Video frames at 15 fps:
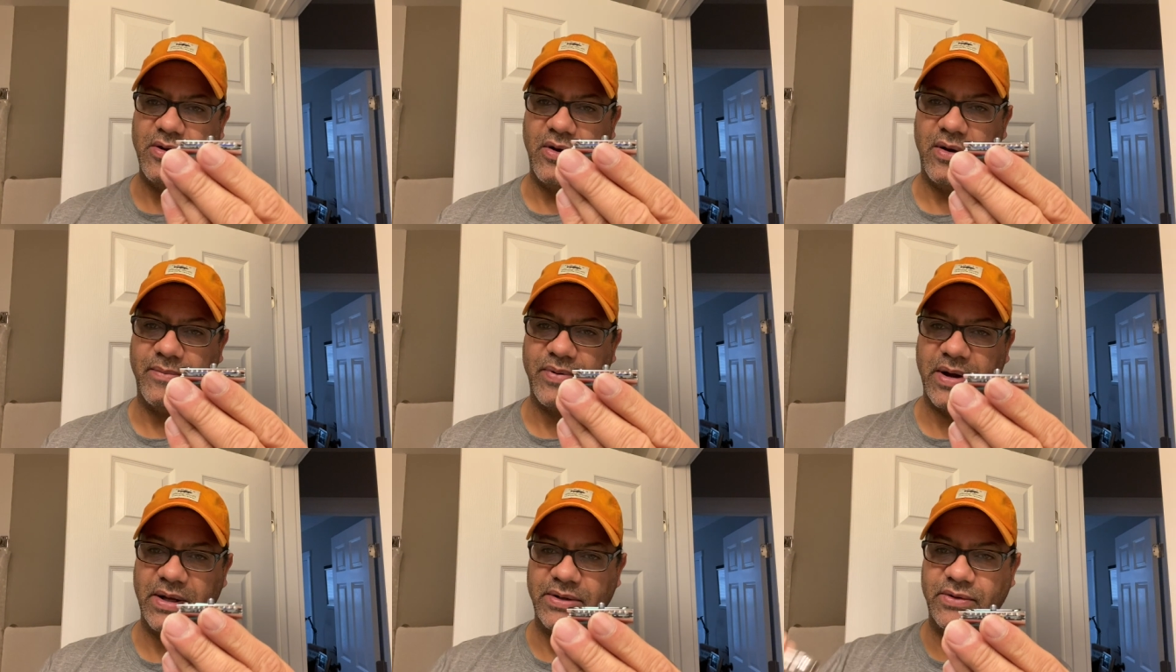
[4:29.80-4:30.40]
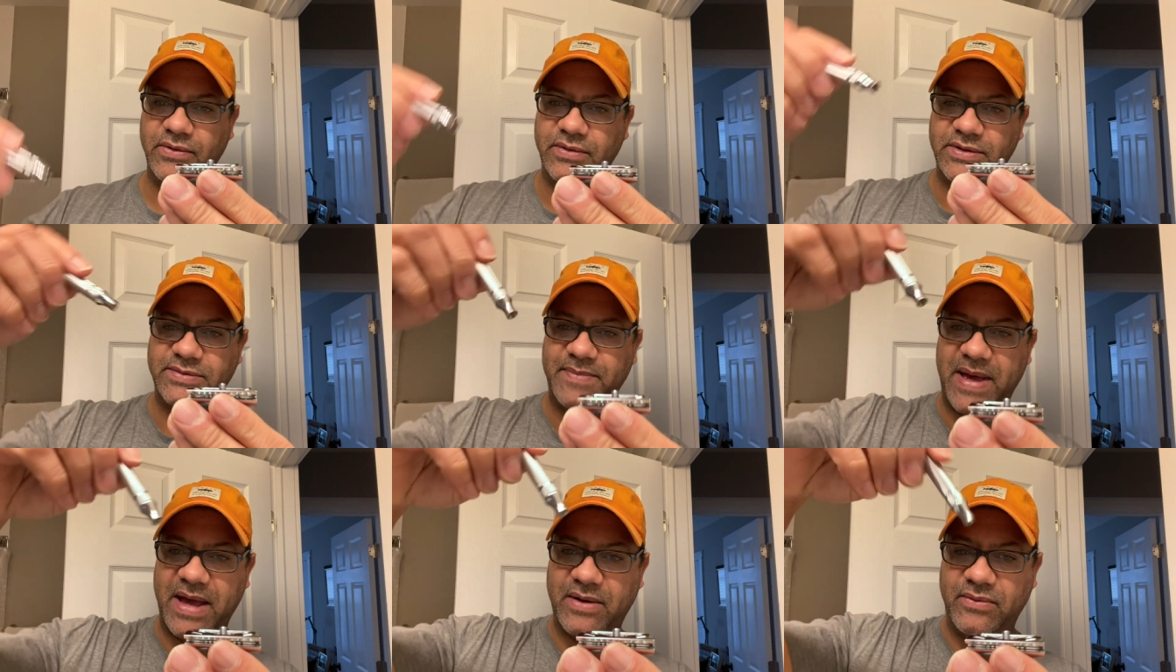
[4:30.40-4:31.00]
know I'm probably doing this
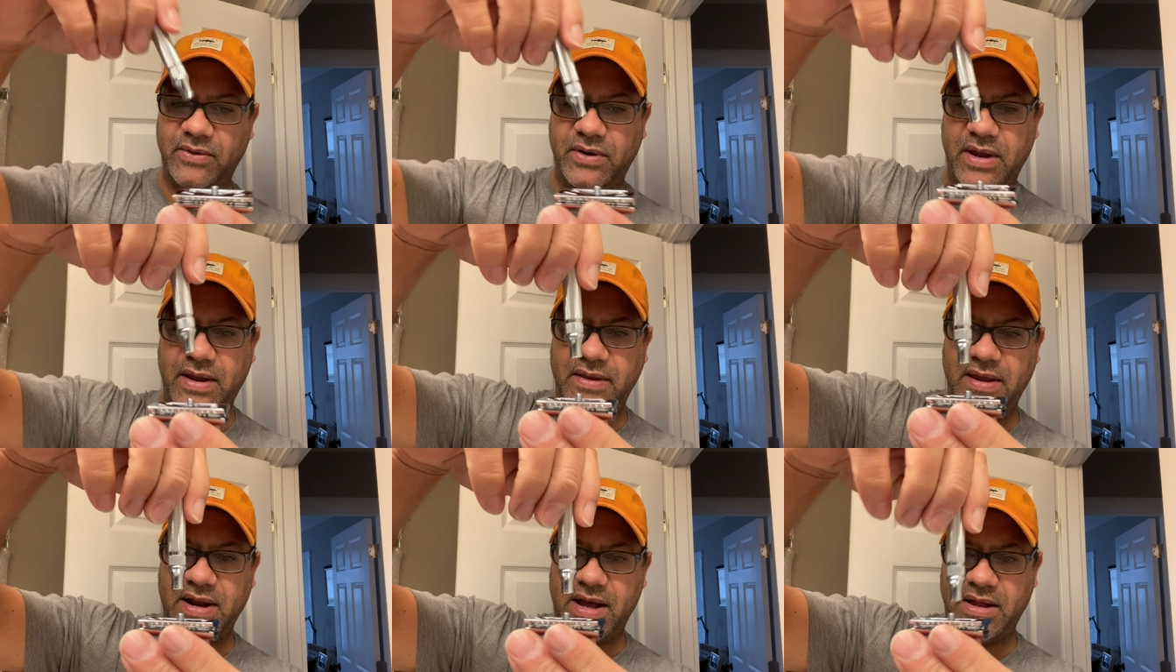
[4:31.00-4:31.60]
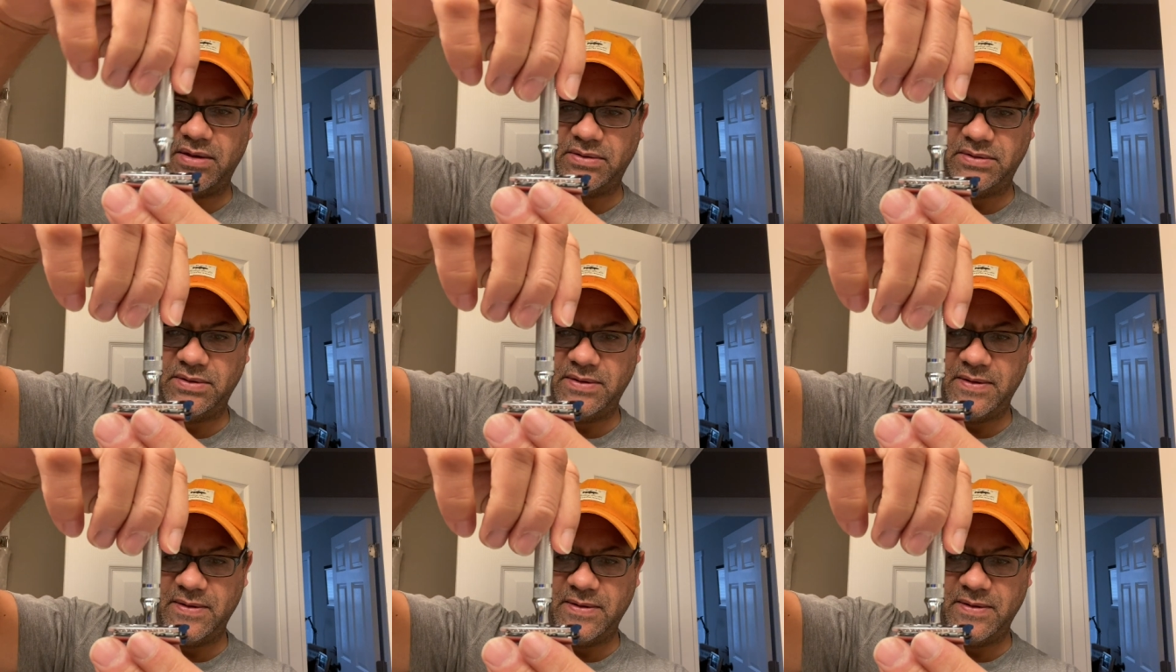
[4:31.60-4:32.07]
backward and then I'll